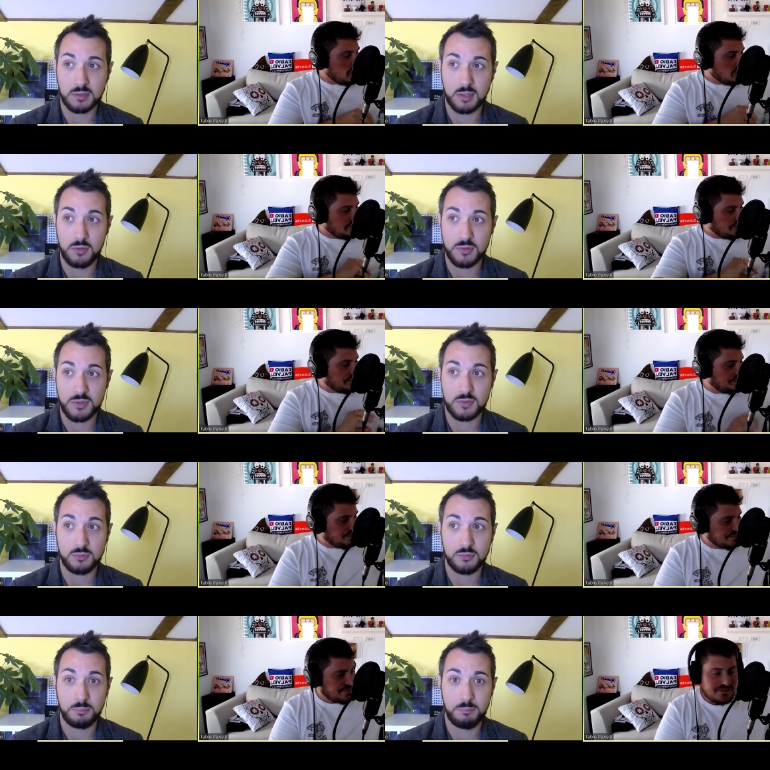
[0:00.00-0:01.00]
Speaker 1: close
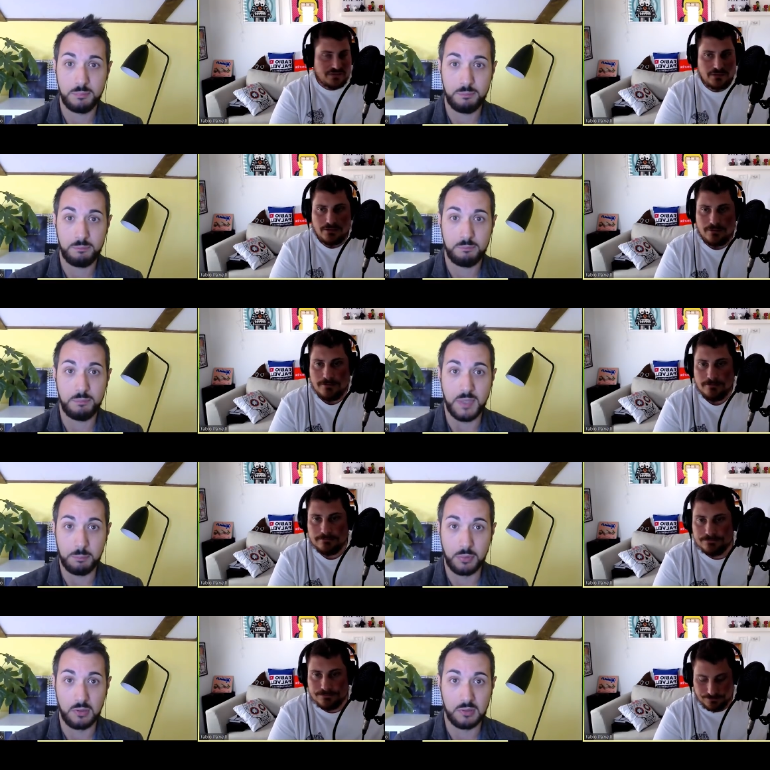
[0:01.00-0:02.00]
to
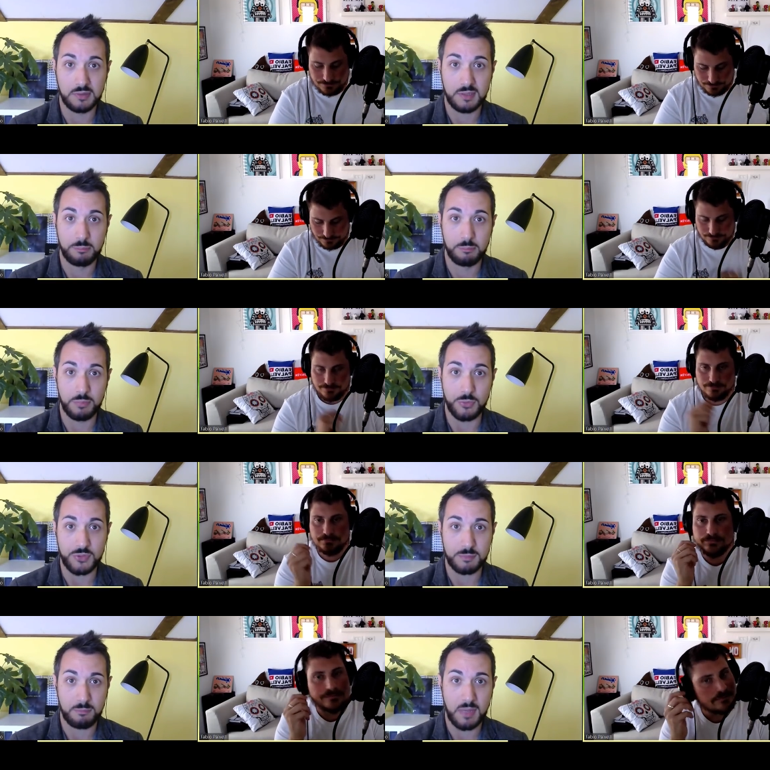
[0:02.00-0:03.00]
people that pushed
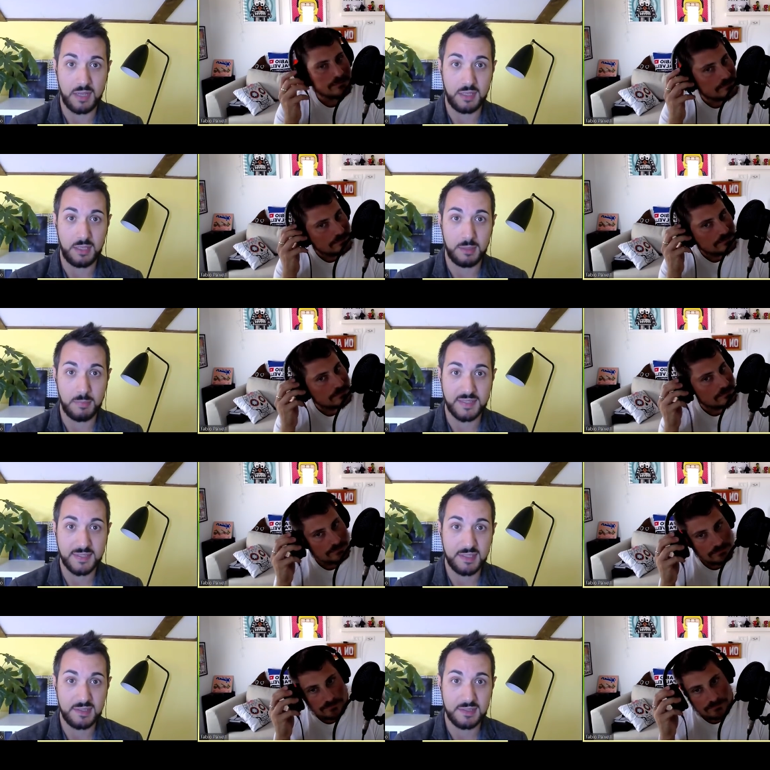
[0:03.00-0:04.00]
my
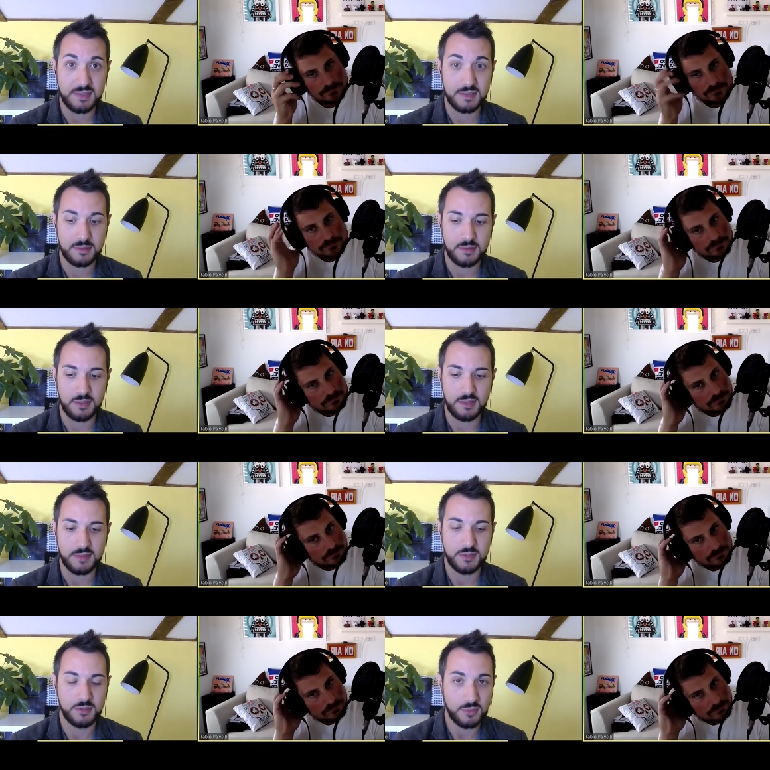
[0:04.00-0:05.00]
skills in a
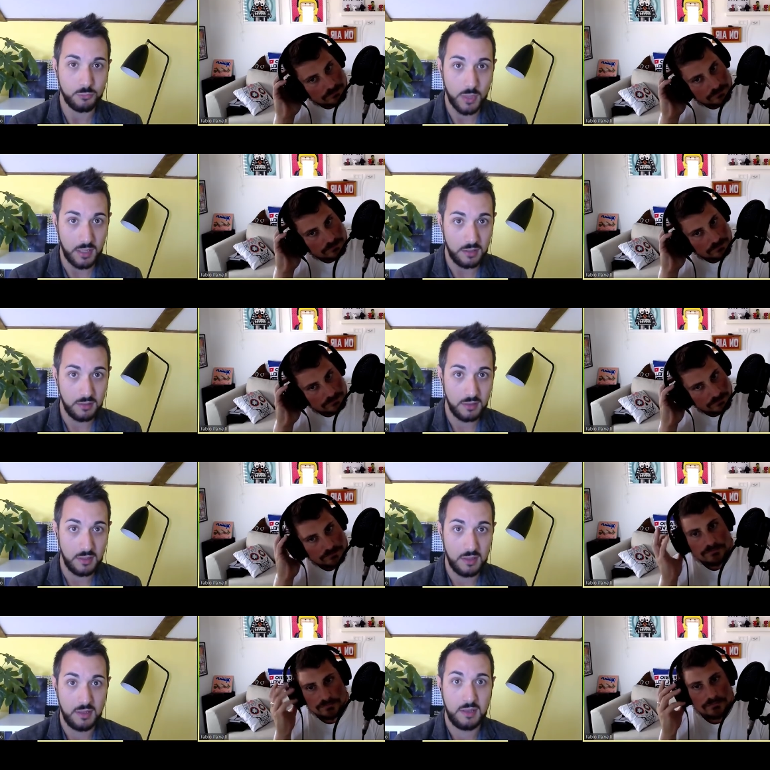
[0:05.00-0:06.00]
certain way.
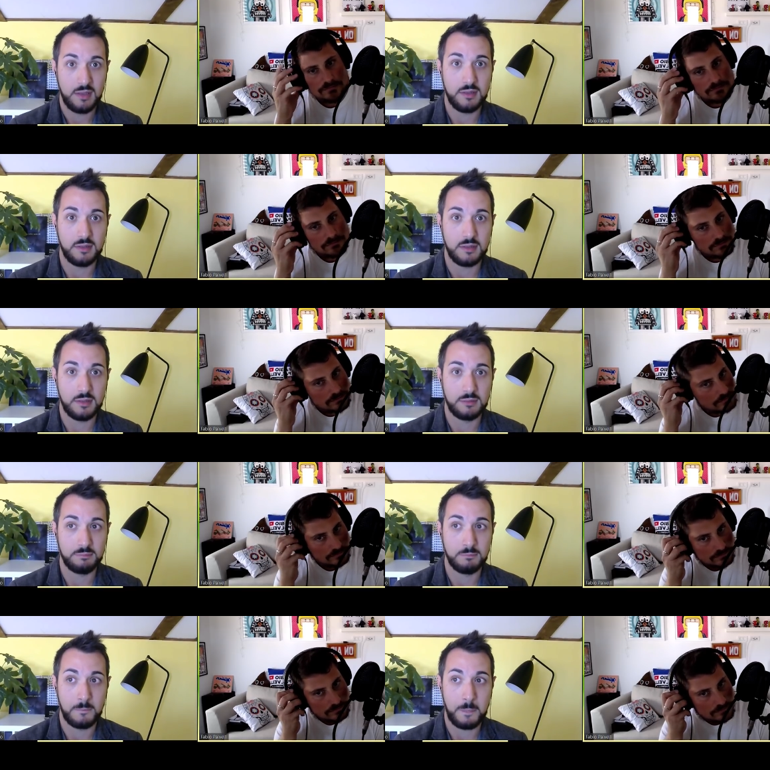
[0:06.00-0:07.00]

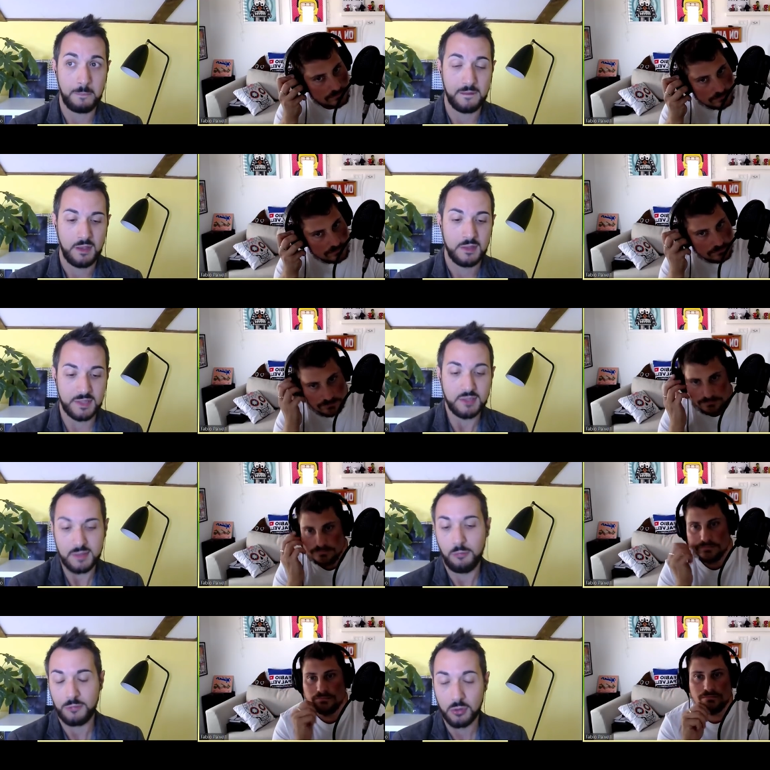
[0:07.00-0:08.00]
So of
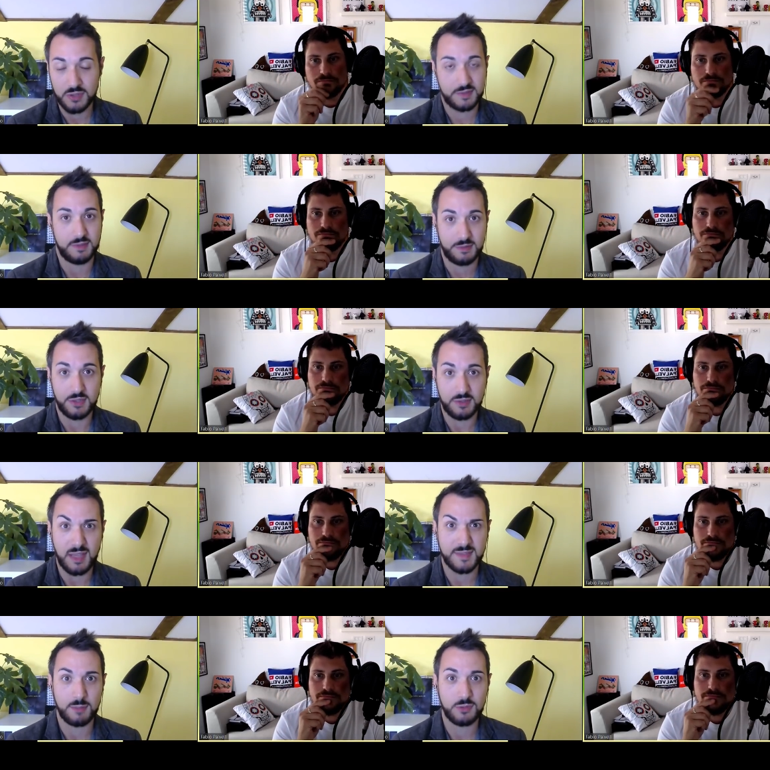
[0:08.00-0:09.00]
course, certain times
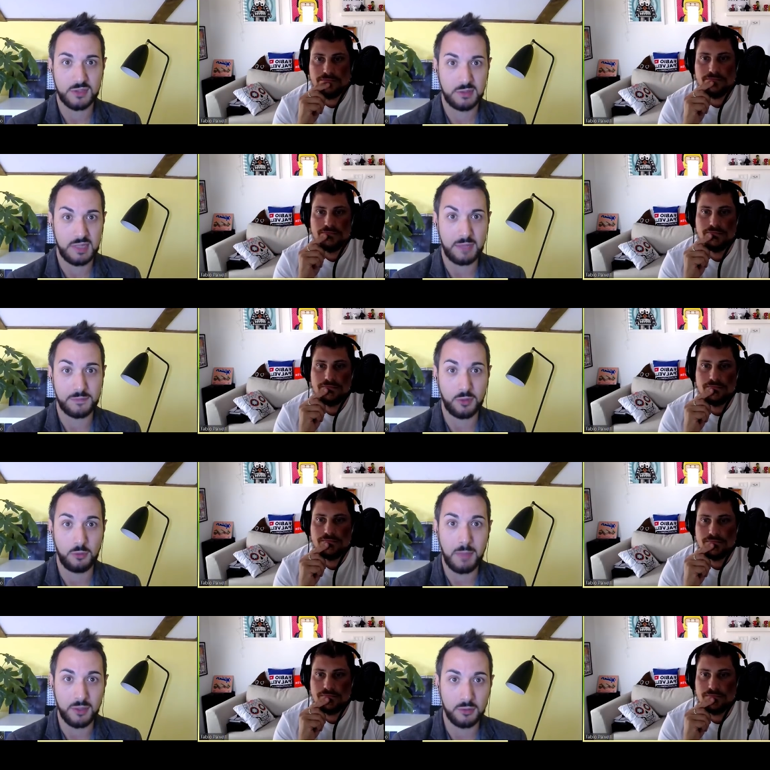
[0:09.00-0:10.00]
I was left on my
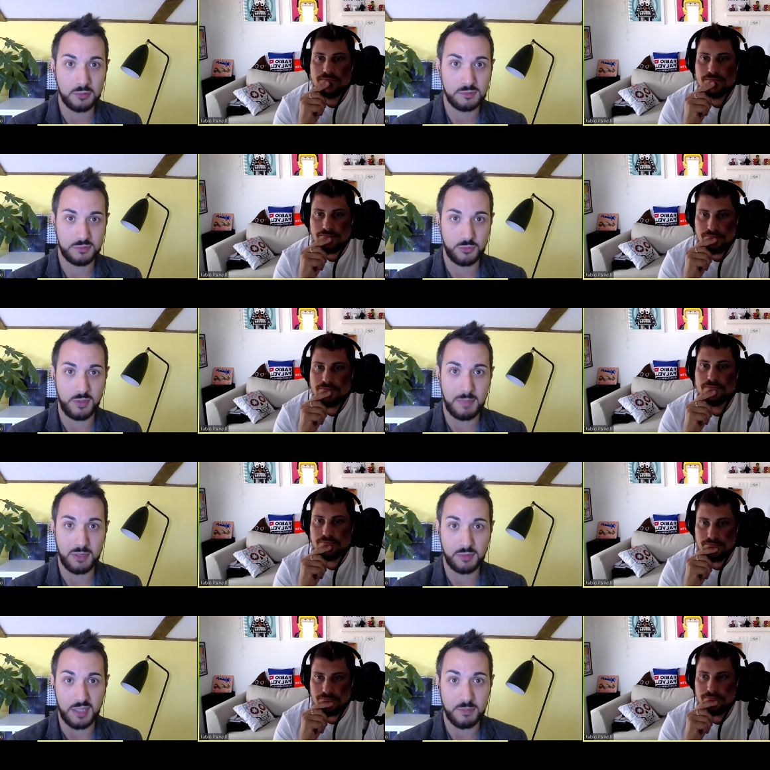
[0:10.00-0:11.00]
own, doing my own
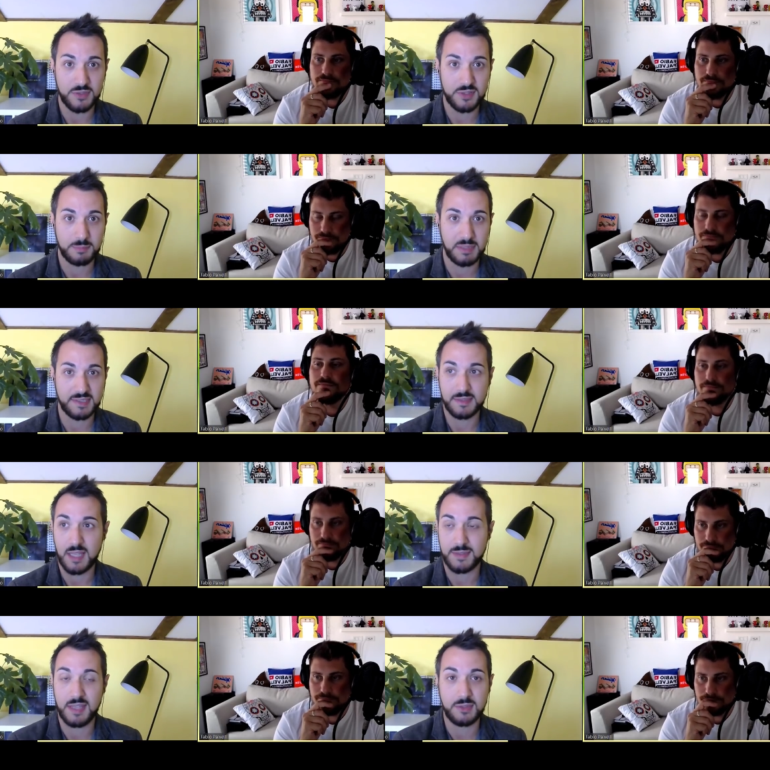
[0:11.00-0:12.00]
images, but sometimes I
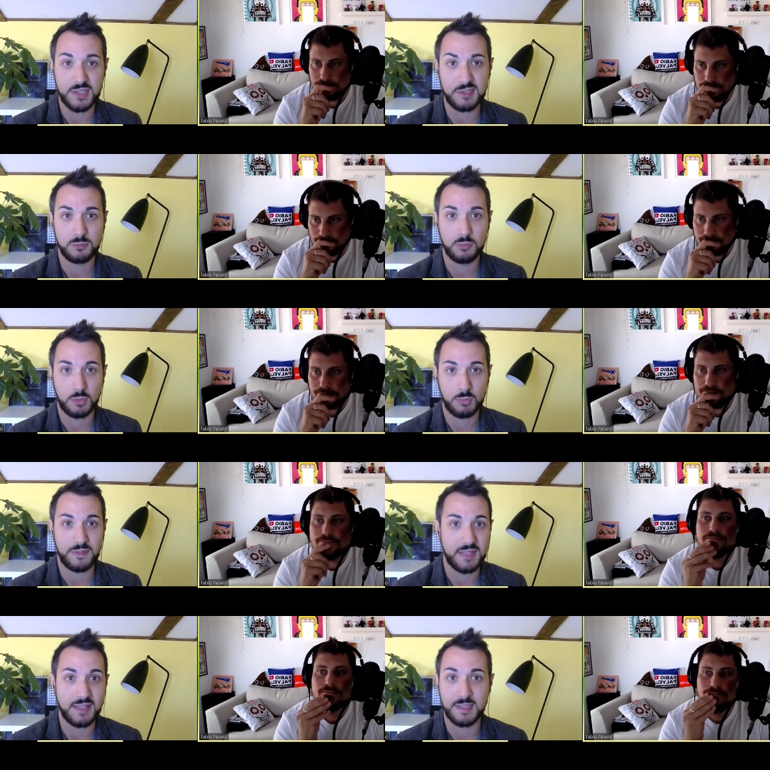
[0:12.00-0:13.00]
had the chance to work with
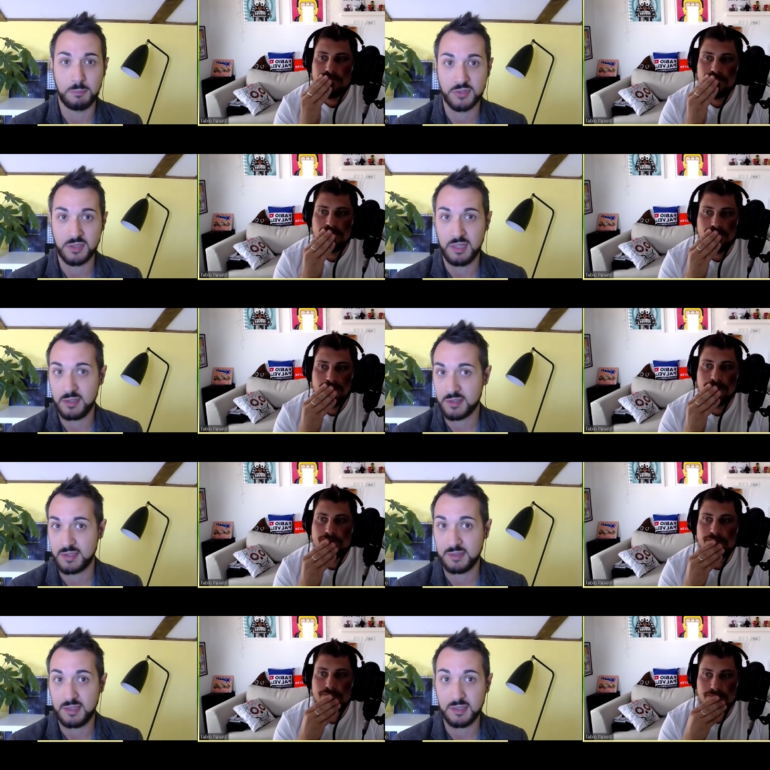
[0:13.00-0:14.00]
fantastic project leaders that
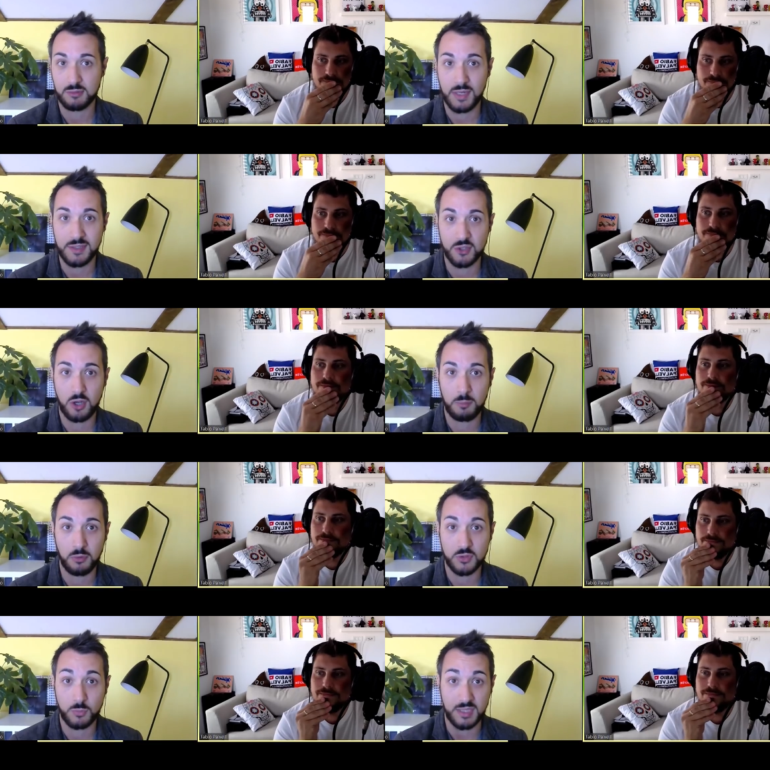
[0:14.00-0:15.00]
did a great job also
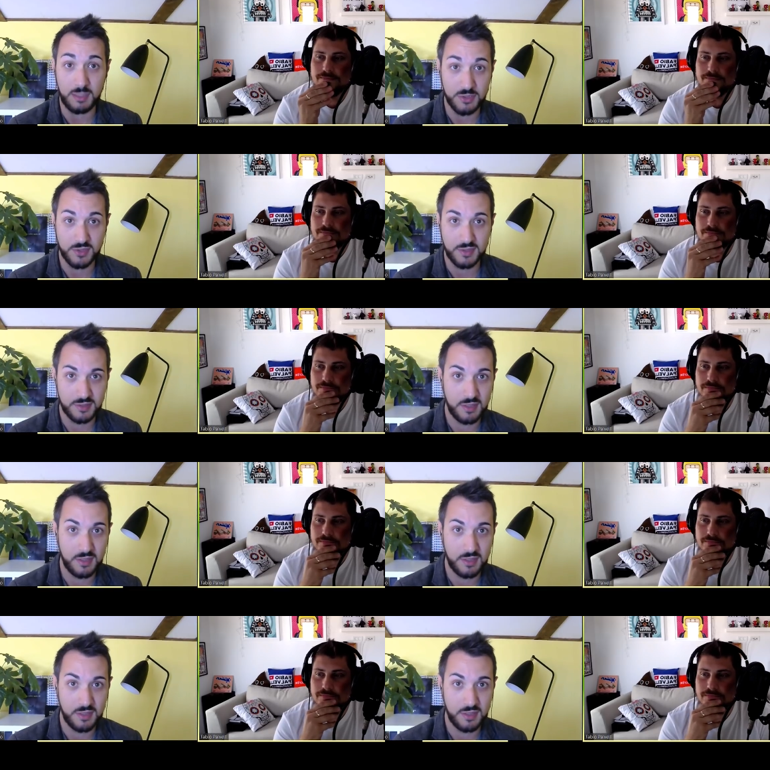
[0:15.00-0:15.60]
with images.